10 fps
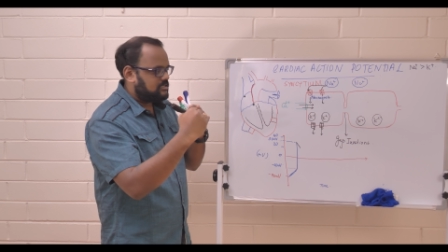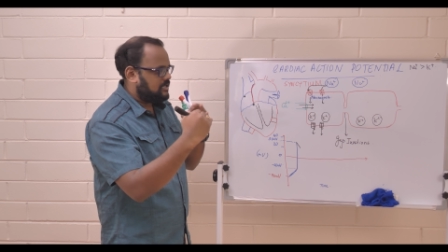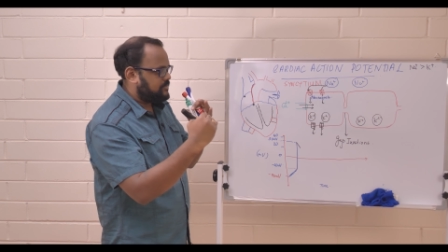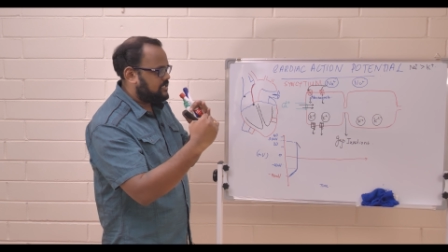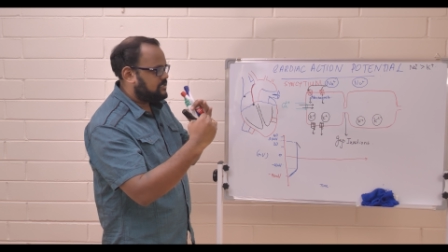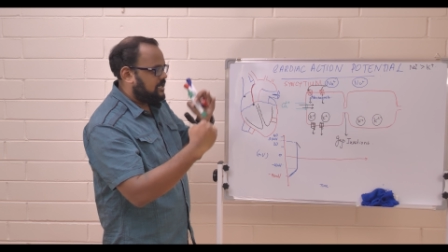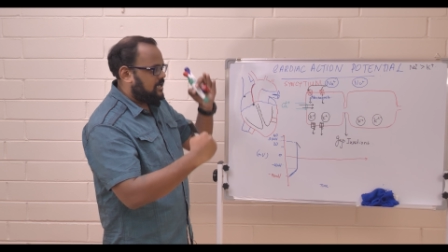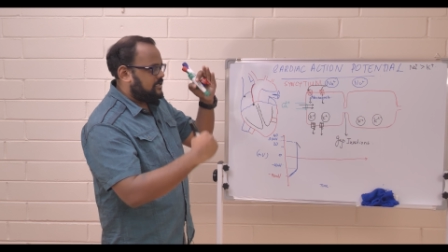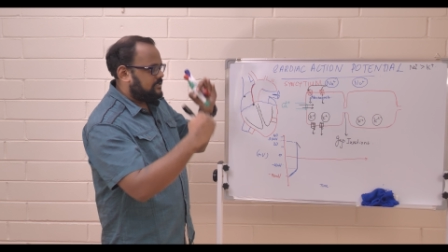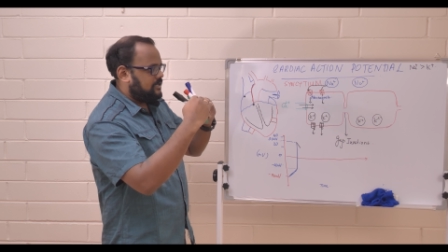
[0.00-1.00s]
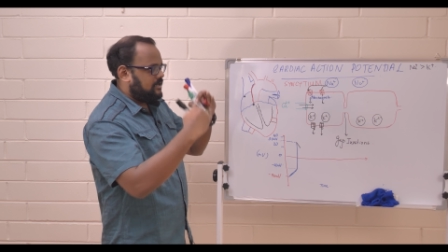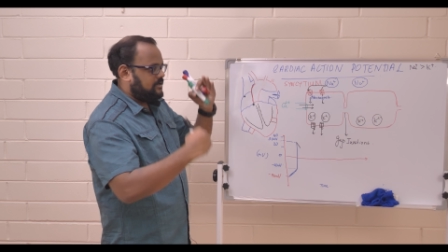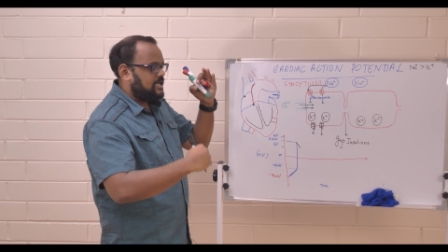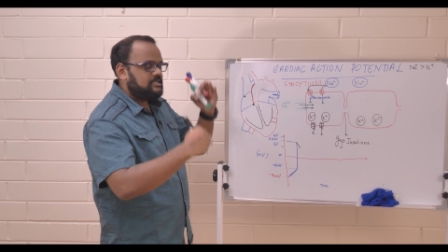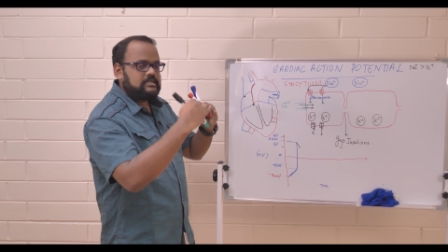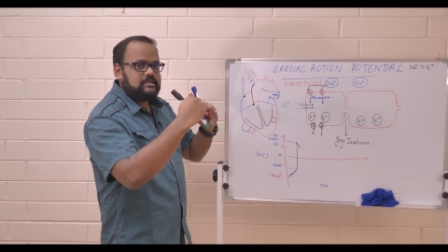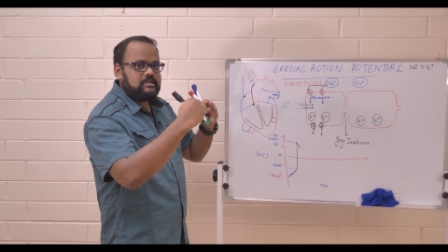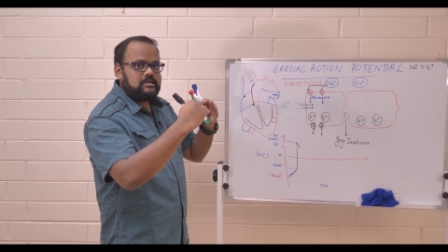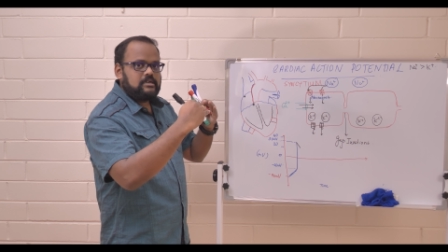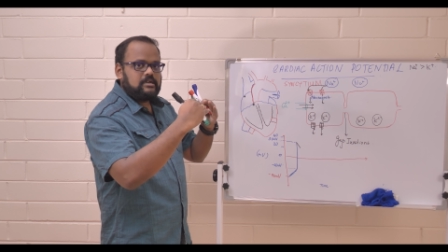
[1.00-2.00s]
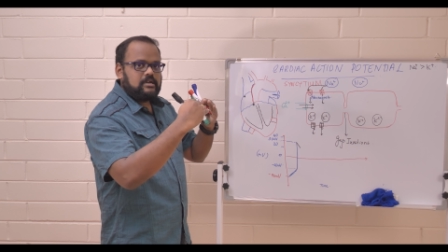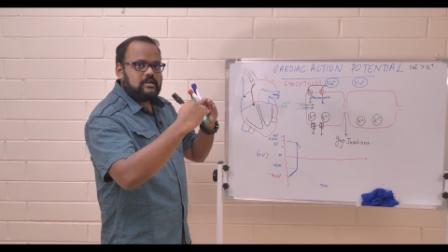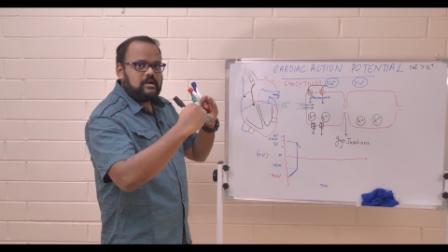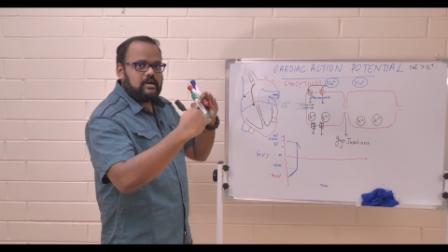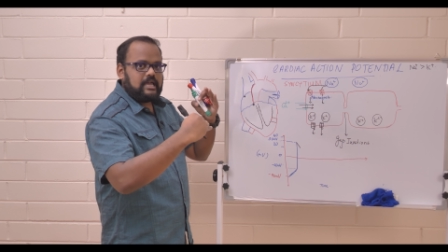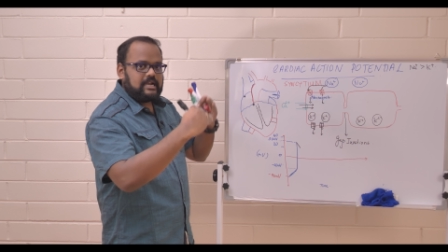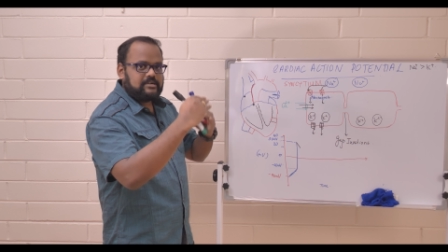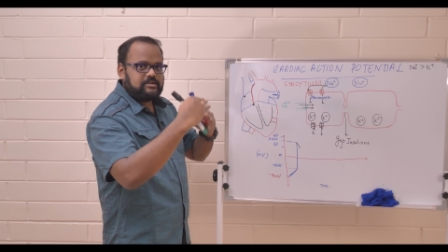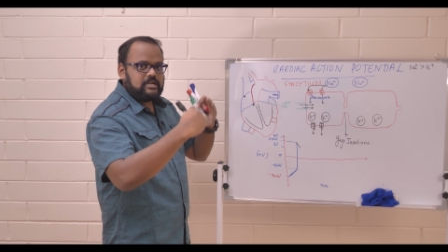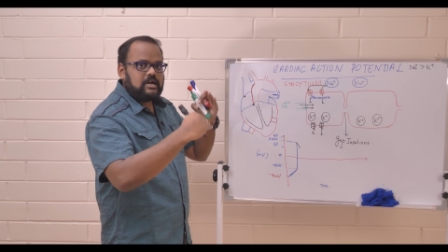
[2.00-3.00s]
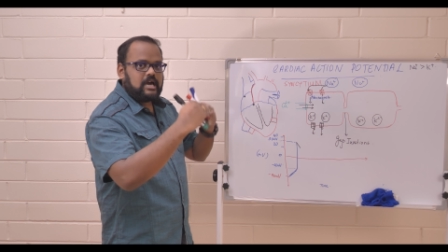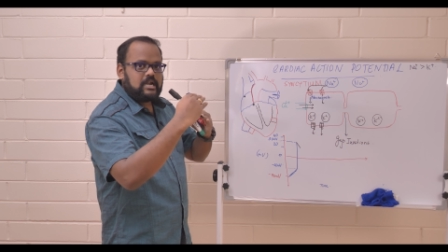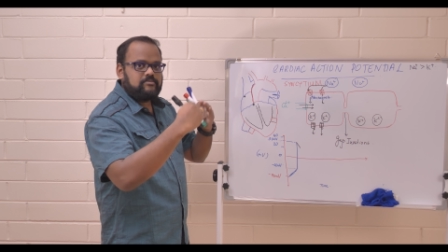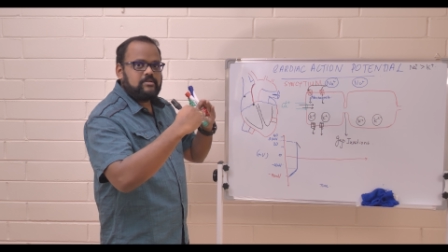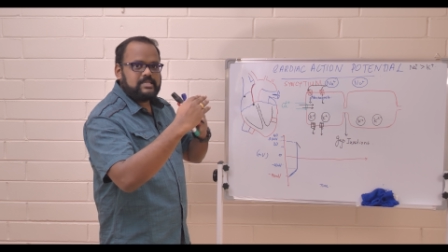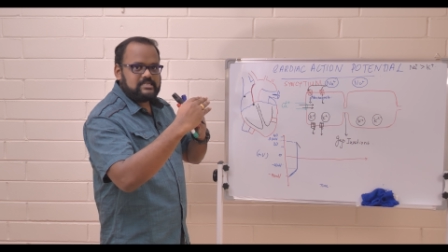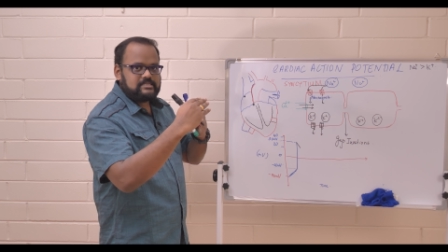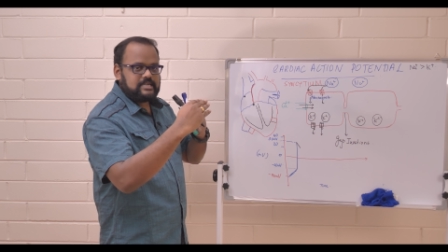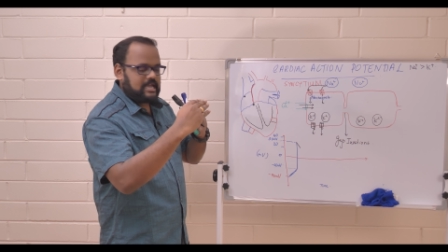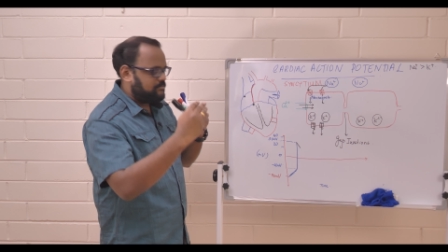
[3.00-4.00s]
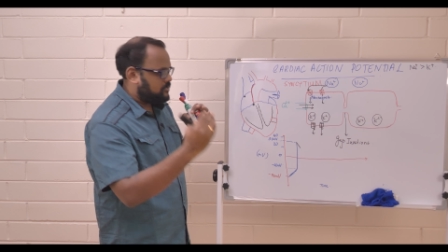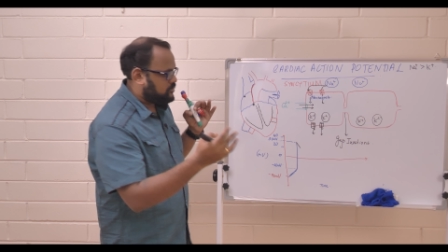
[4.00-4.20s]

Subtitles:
That means the net electrical current will be the same.